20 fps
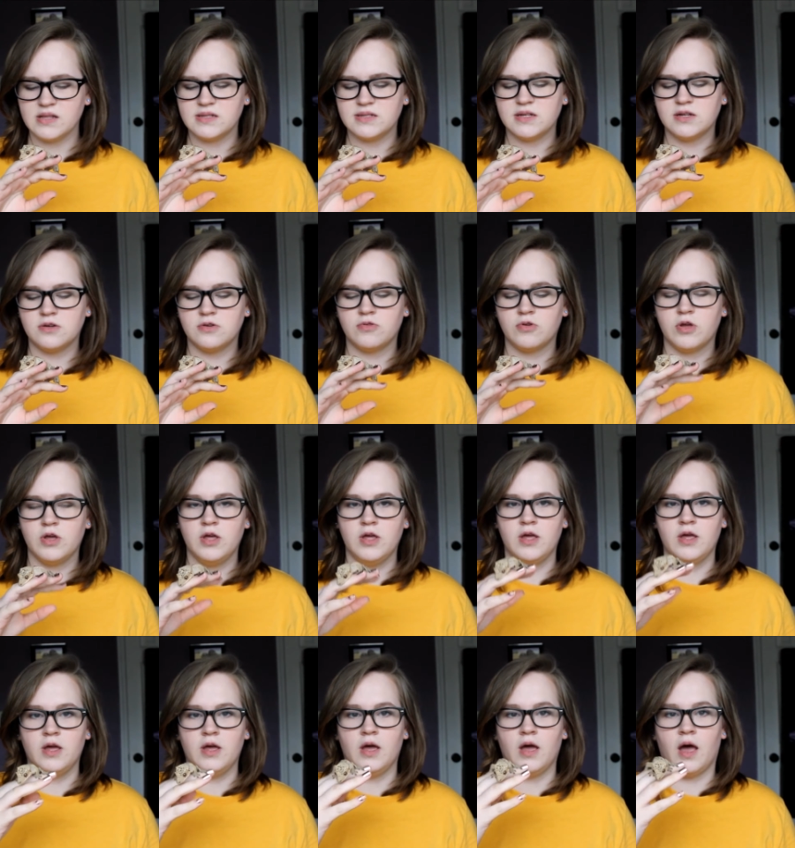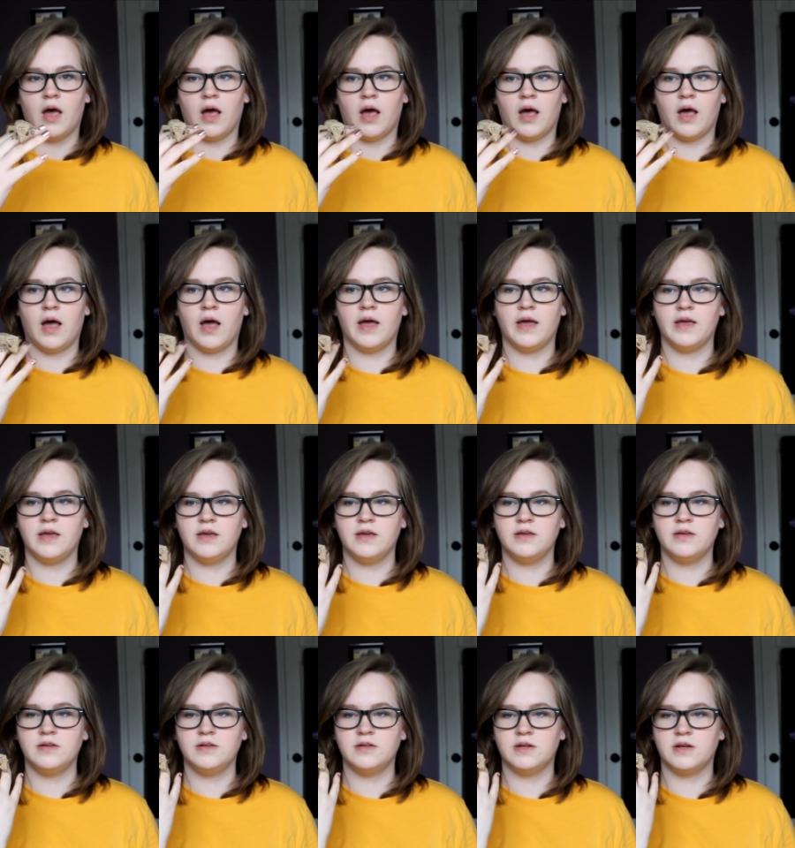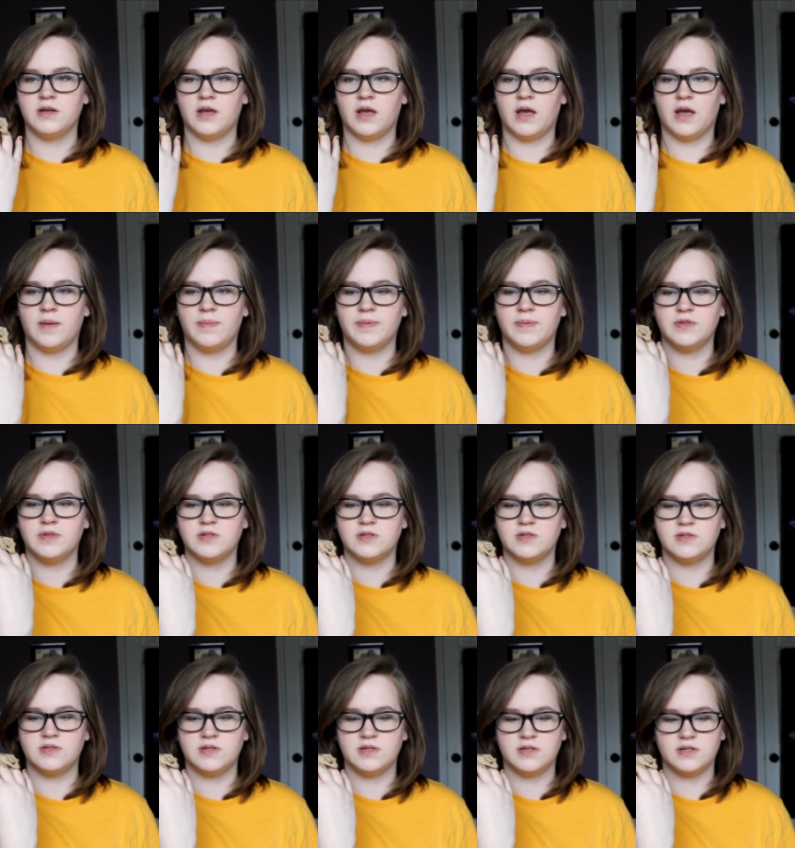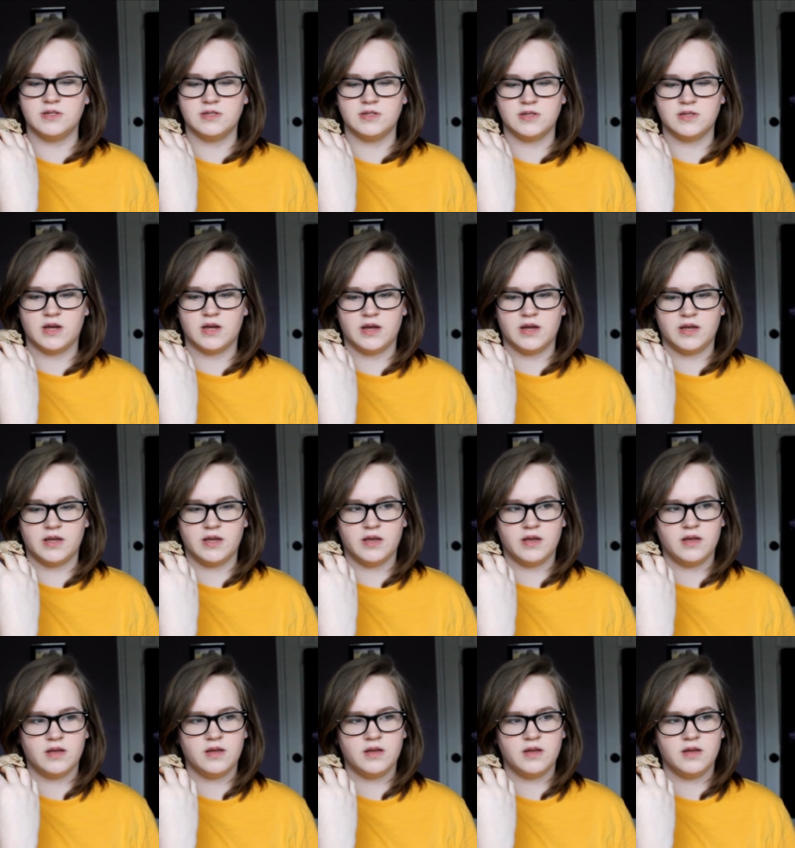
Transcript: so I happened to see this guy.